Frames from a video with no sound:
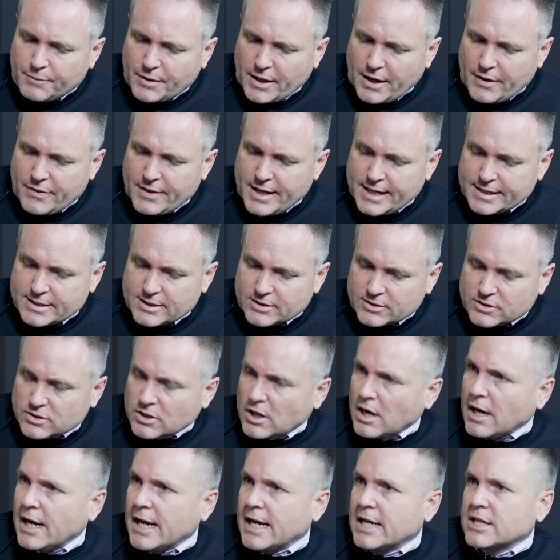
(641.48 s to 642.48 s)
and their
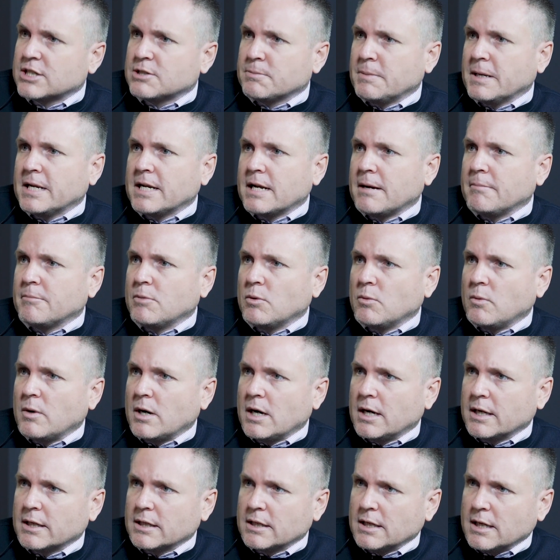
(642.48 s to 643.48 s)
desire to be number
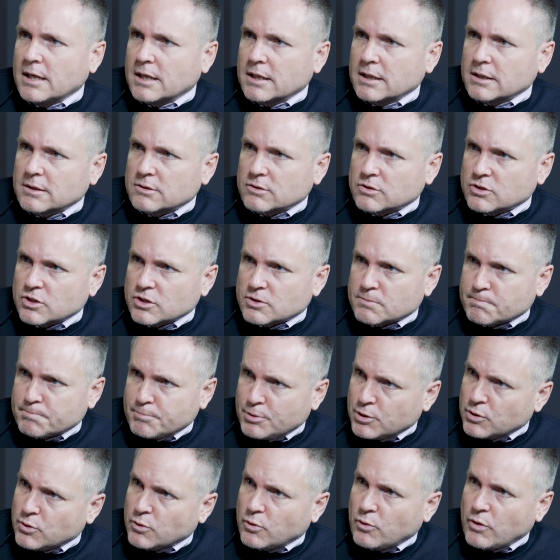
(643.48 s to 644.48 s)
1 and just
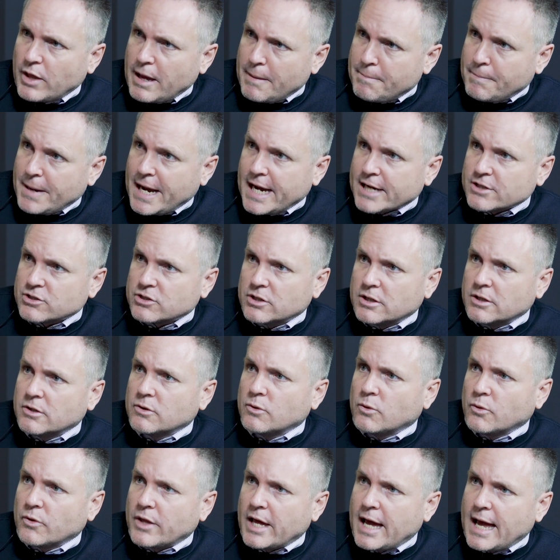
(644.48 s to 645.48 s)
put all their passion and
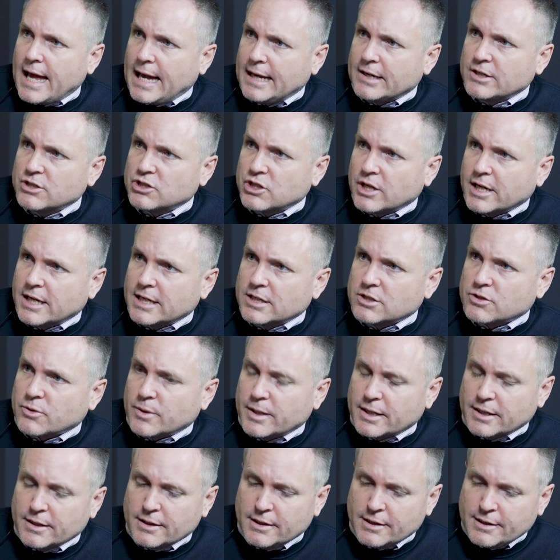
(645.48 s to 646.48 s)
all their energy into
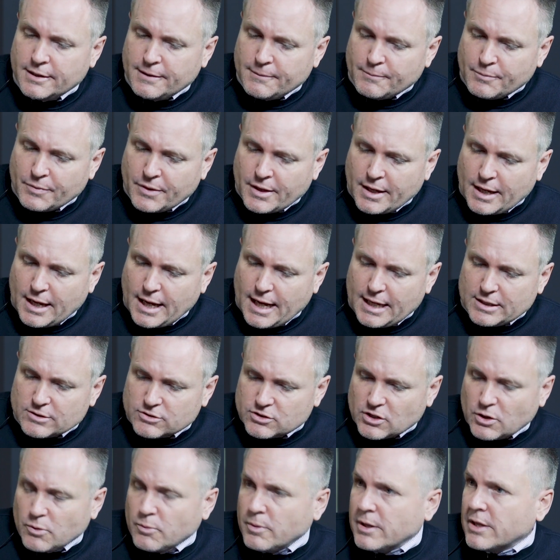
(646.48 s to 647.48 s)
it. And
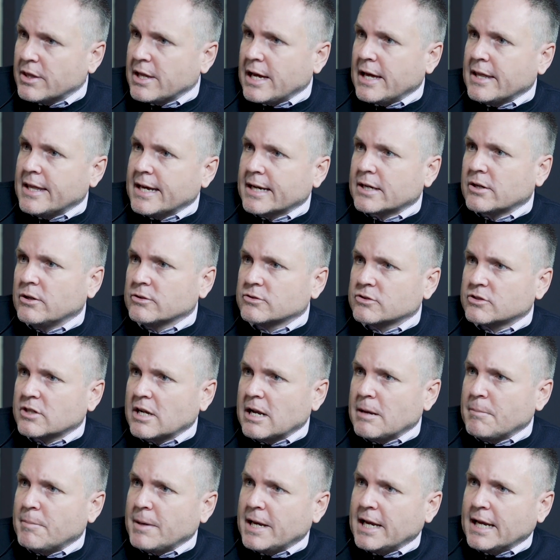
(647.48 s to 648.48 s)
so with that, they're
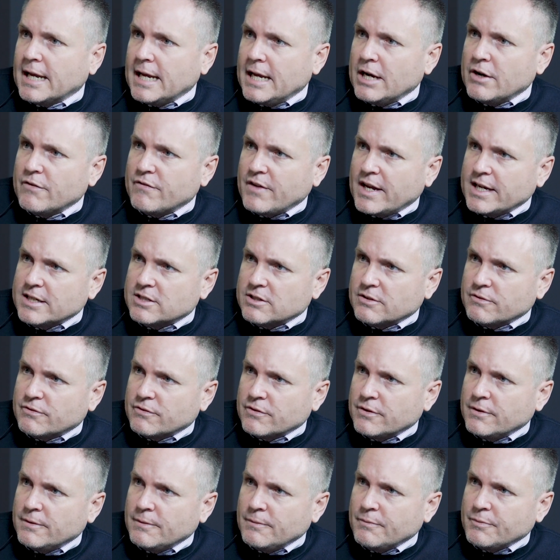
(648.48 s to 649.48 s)
constantly being innovative.
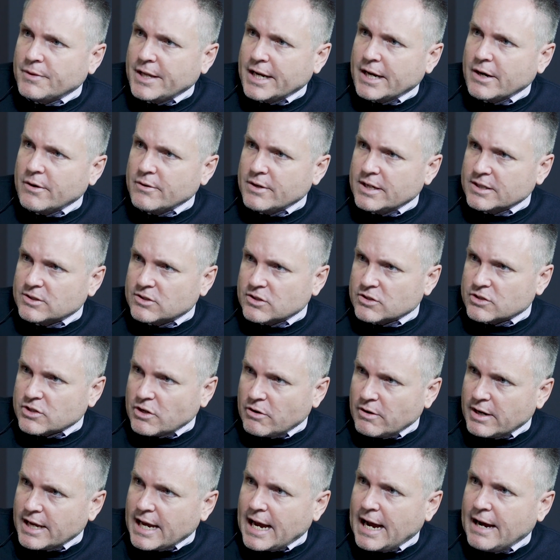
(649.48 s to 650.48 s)
They don't
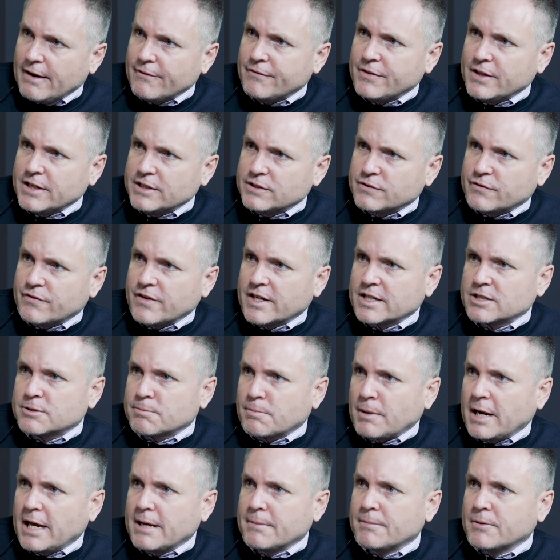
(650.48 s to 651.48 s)
necessarily have these fixed
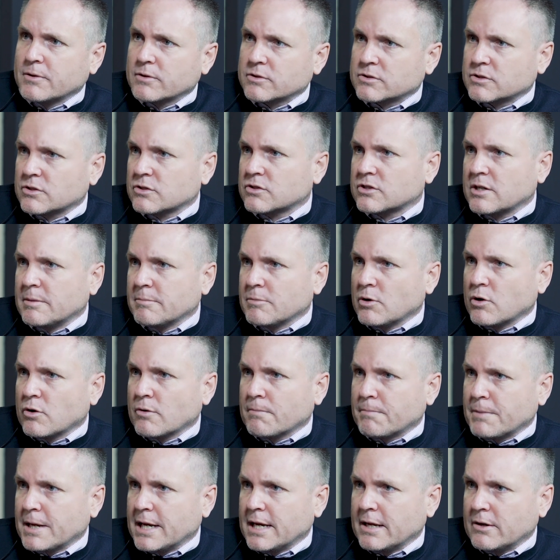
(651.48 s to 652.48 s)
playbooks as some
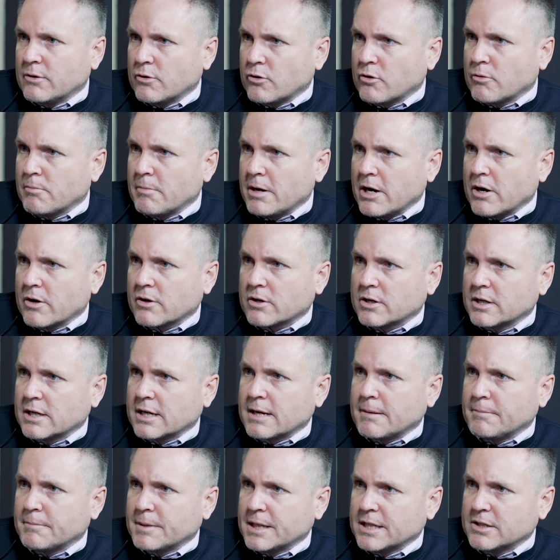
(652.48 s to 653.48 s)
European or American
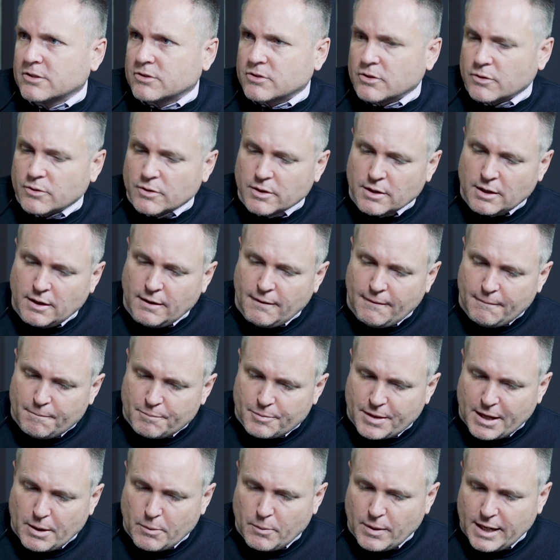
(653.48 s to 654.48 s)
companies do.
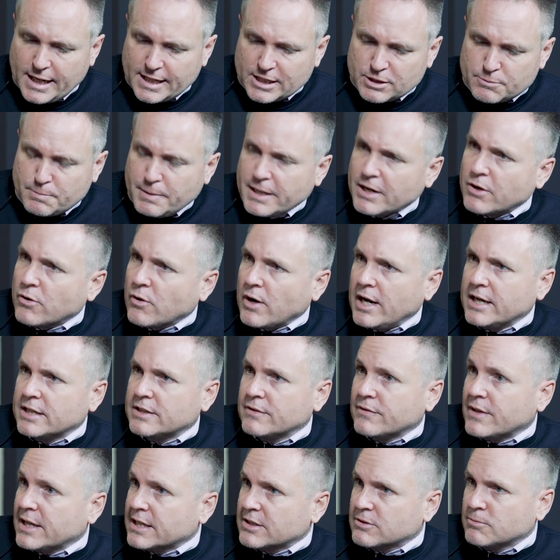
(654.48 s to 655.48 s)
They're willing to be
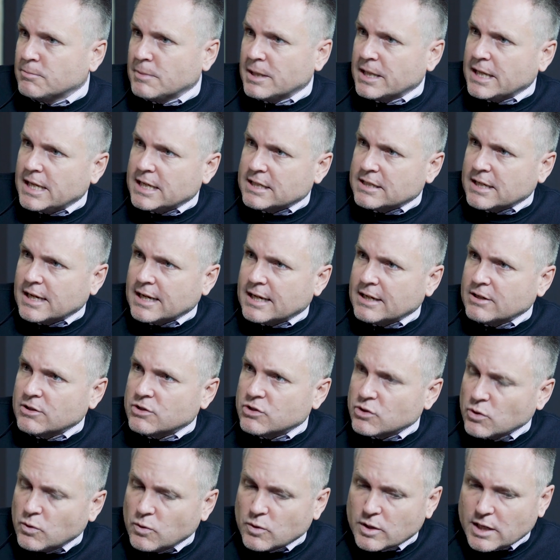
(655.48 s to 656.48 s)
creative. That doesn't mean they're taking
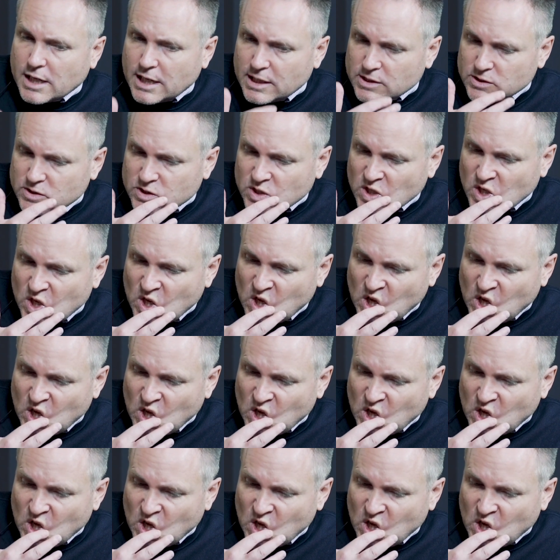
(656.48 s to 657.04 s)
shortcuts.